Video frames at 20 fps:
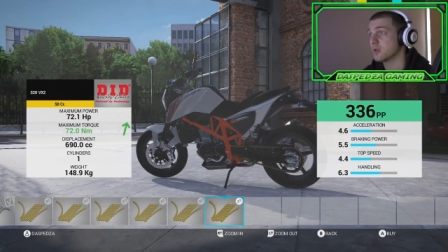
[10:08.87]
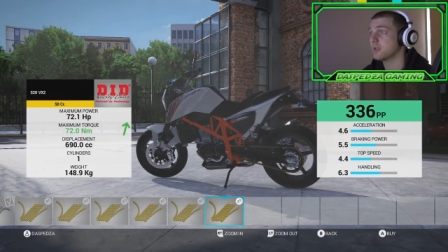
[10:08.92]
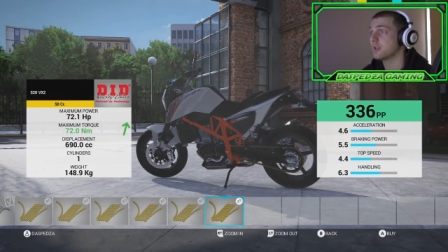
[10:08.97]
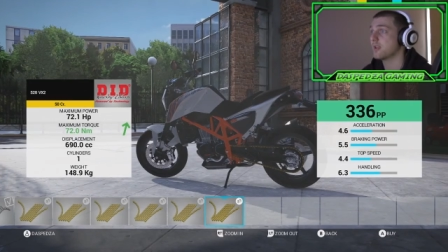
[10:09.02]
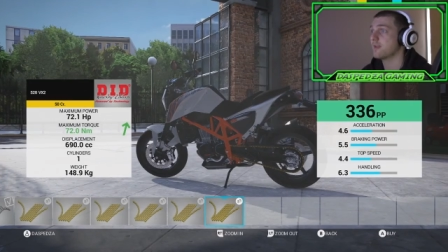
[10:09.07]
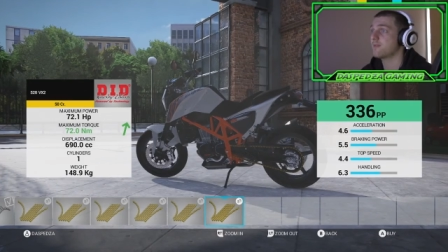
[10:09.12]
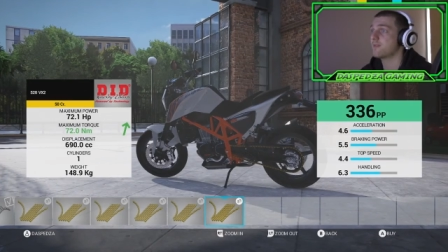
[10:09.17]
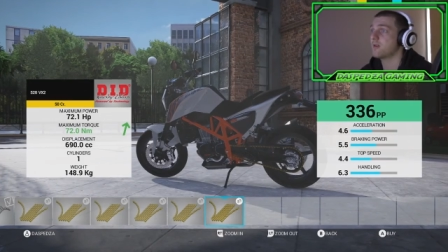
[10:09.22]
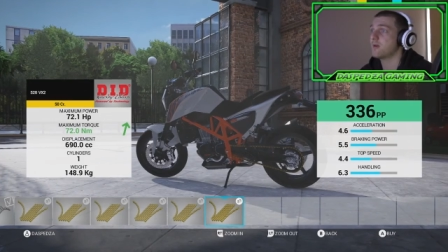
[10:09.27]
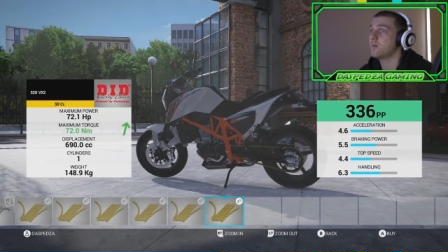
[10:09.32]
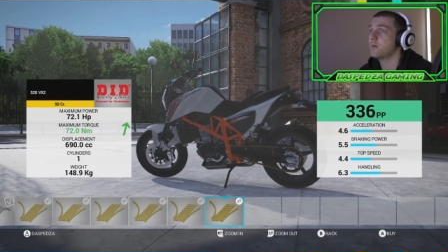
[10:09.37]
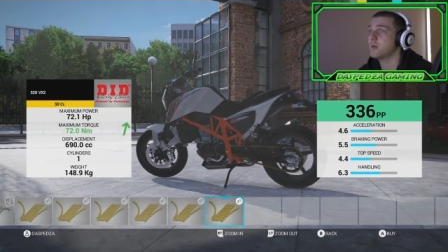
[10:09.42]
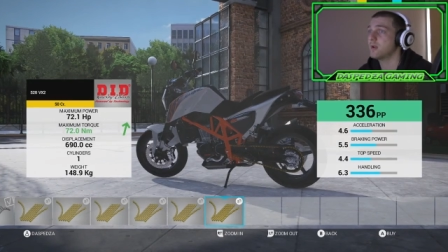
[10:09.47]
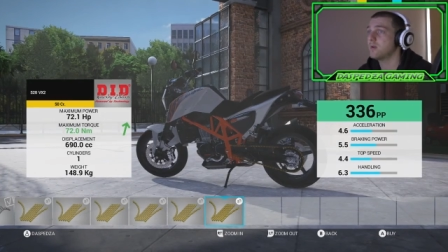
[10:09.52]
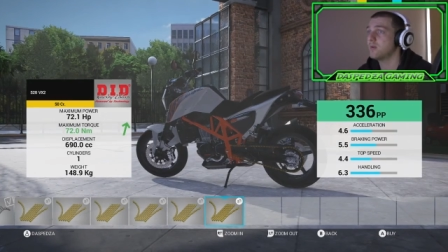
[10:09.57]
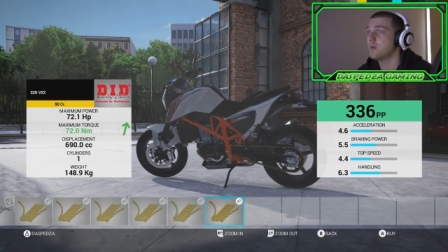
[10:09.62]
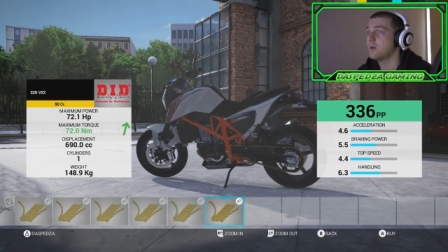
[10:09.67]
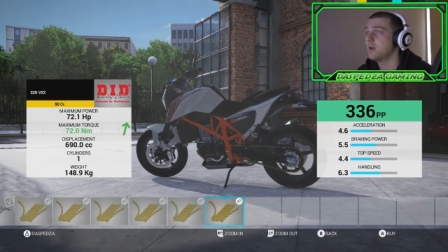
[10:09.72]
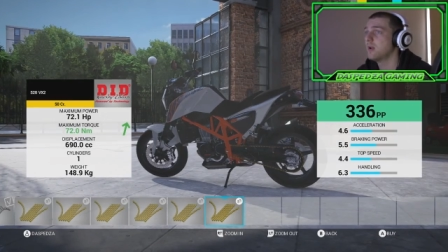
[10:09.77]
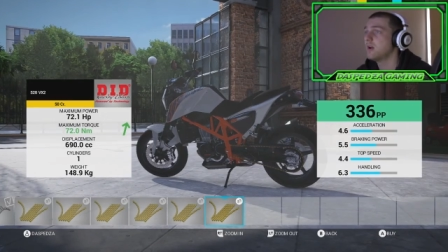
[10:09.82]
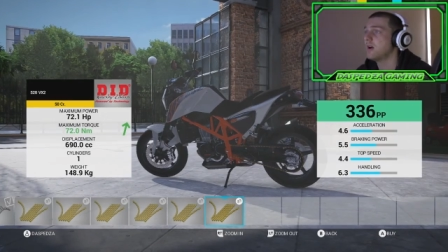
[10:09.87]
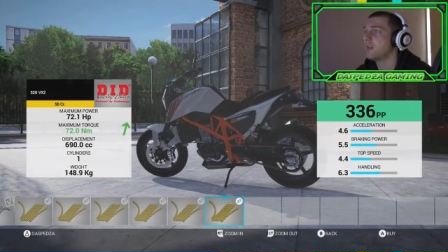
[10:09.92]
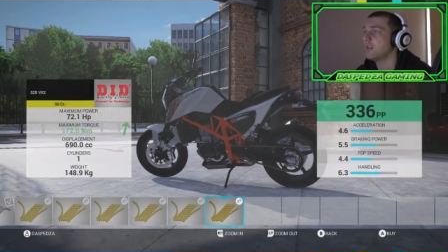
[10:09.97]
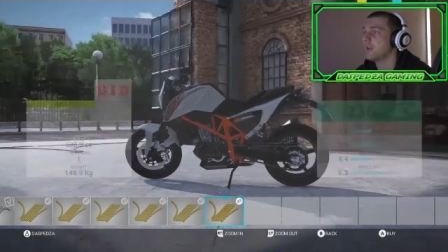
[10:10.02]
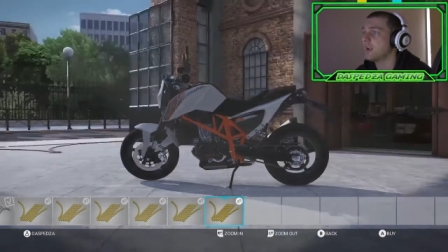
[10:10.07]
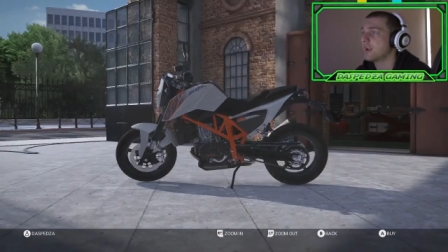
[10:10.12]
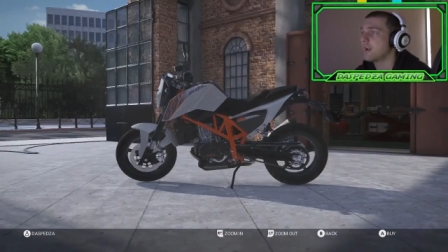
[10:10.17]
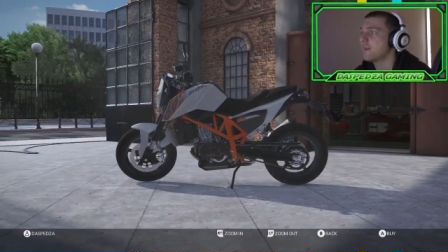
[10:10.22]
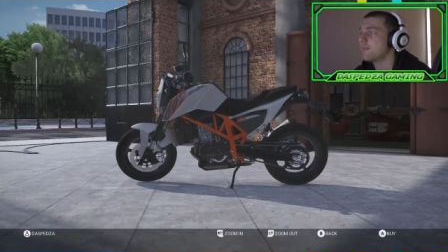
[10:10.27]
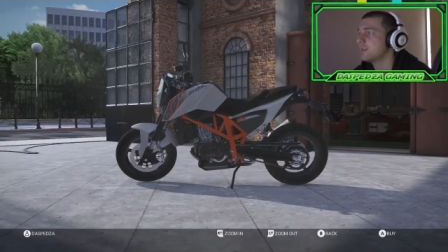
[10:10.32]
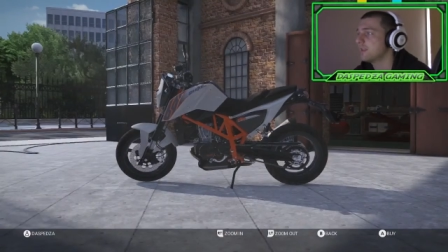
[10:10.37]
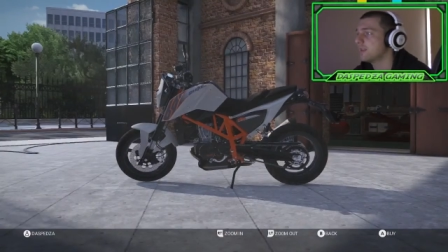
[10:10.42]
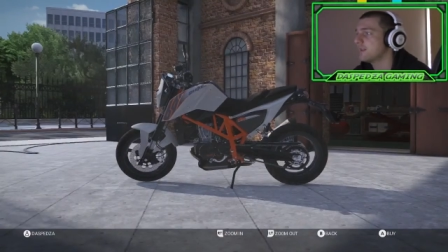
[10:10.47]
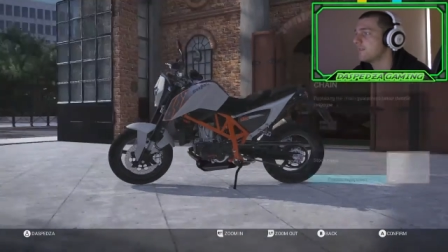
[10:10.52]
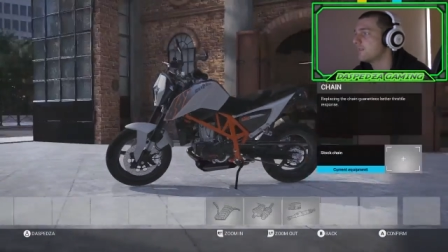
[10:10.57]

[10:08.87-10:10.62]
on that front wheel. I like having that